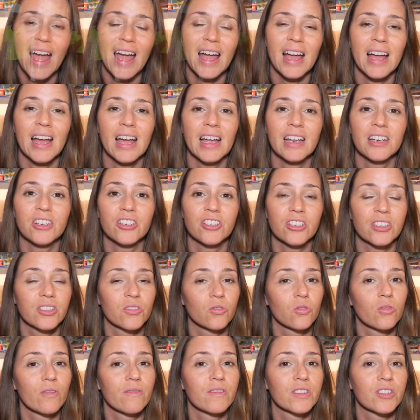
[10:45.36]
and just
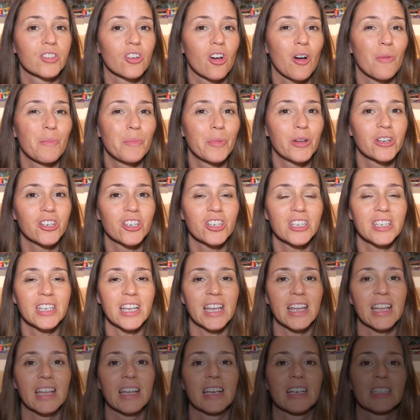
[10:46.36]
sort of start
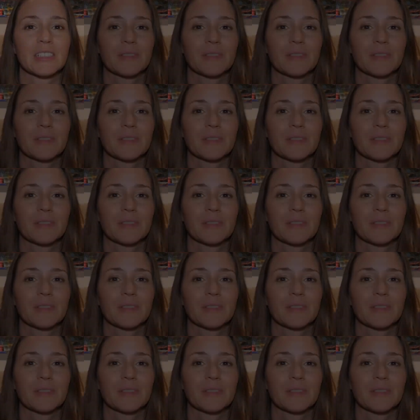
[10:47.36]
budgeting.